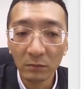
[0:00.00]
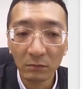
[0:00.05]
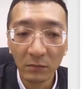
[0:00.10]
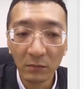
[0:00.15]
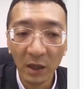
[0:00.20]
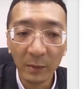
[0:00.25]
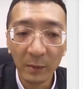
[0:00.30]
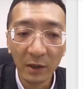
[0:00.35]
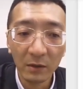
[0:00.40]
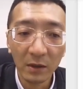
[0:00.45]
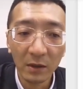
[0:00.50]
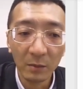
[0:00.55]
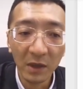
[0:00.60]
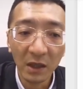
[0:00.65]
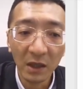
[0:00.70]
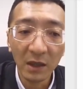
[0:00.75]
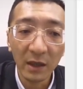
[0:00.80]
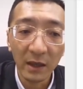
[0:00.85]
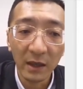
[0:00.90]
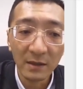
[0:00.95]
Maybe in the
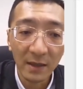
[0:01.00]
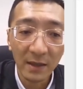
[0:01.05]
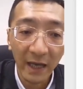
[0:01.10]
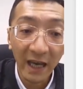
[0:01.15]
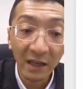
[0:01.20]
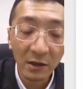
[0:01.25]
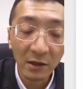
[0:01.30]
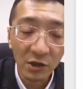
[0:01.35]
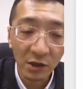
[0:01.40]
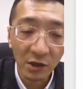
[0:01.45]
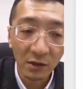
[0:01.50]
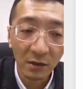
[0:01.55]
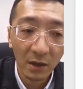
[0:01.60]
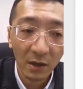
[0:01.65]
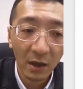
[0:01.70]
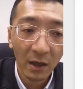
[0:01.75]
meaning is energy.